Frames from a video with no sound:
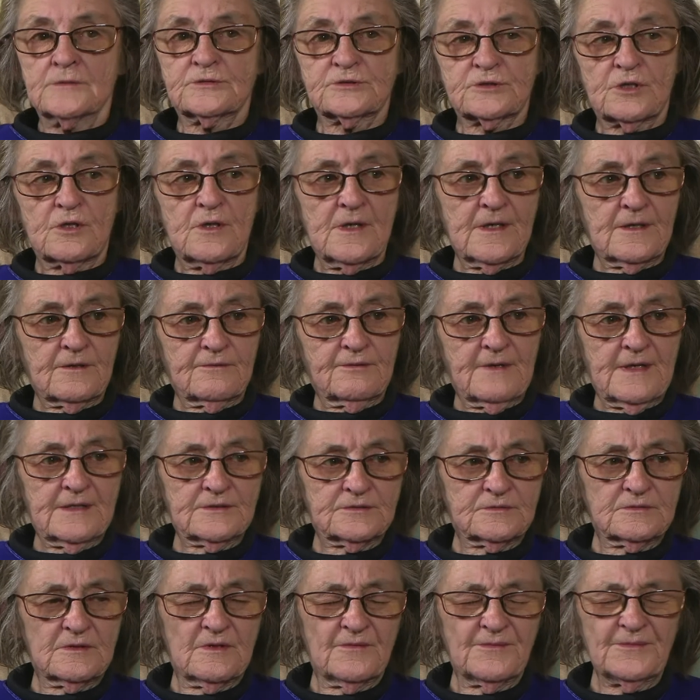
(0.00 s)
Sky
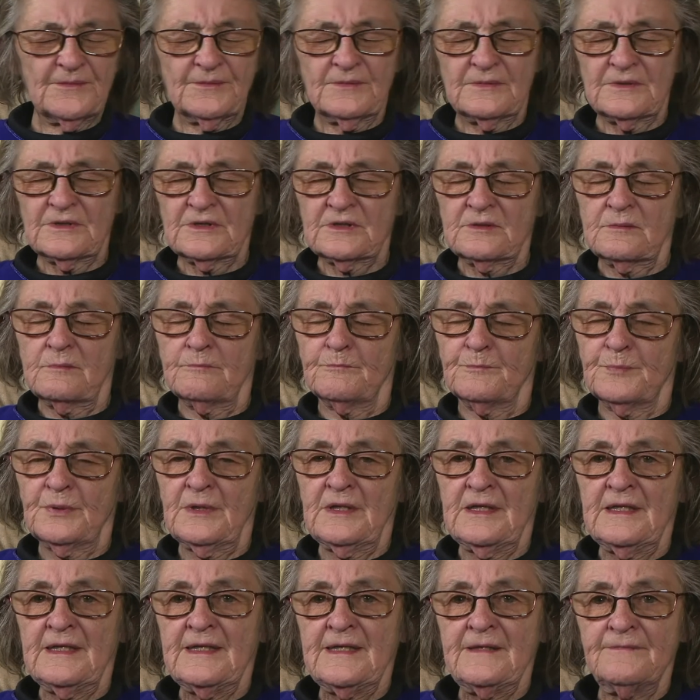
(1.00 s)
Crash, I
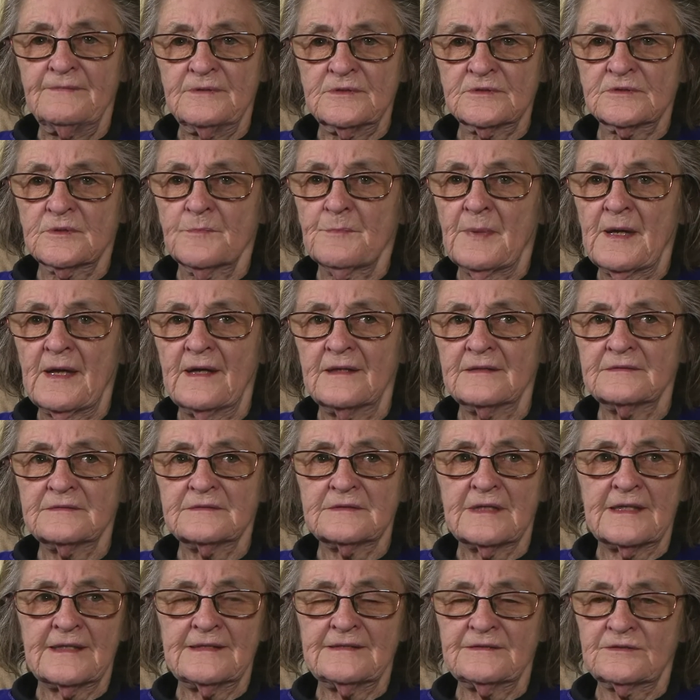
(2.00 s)
believe it was about
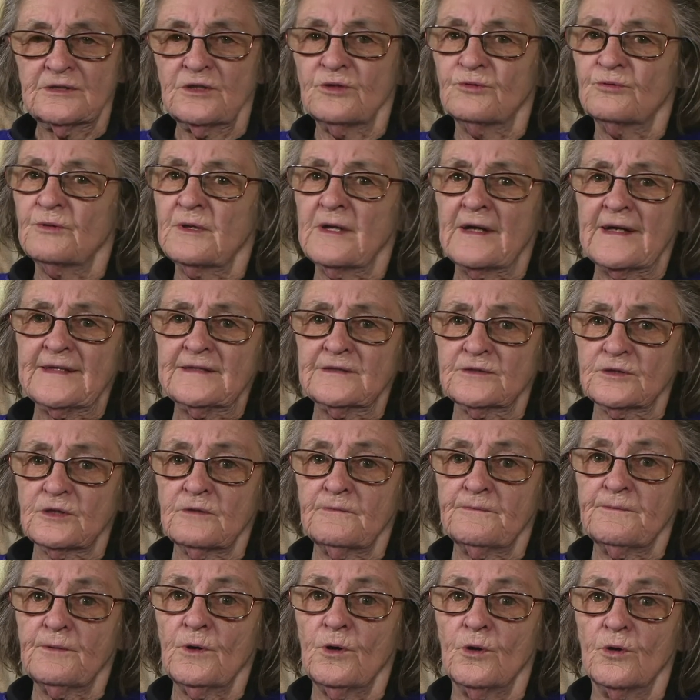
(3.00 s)
83,
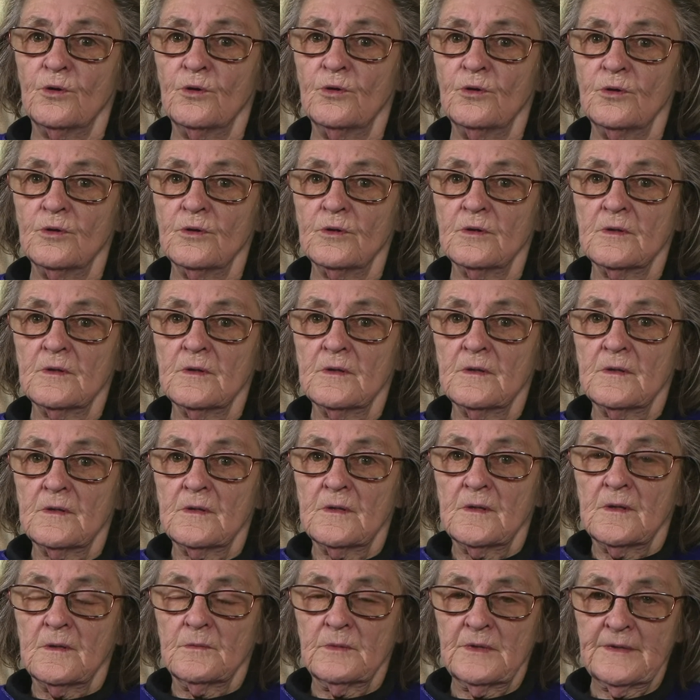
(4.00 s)
84
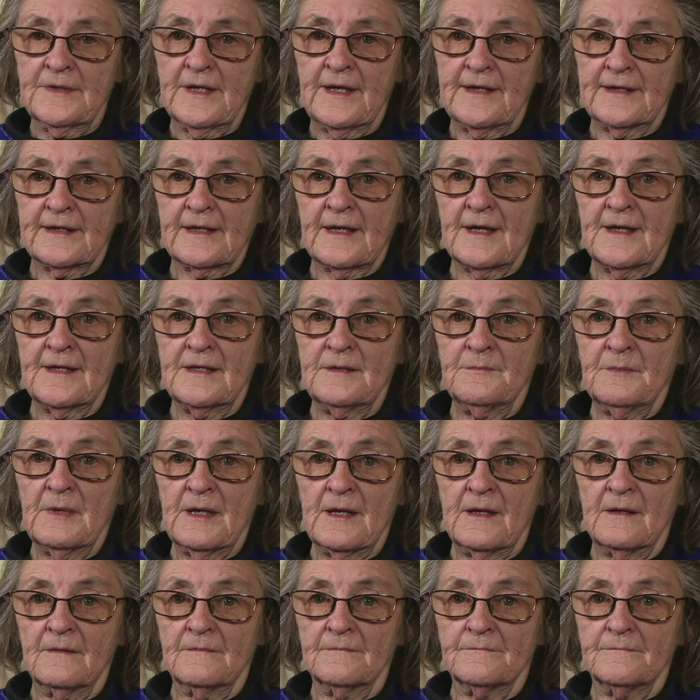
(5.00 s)
when that came out.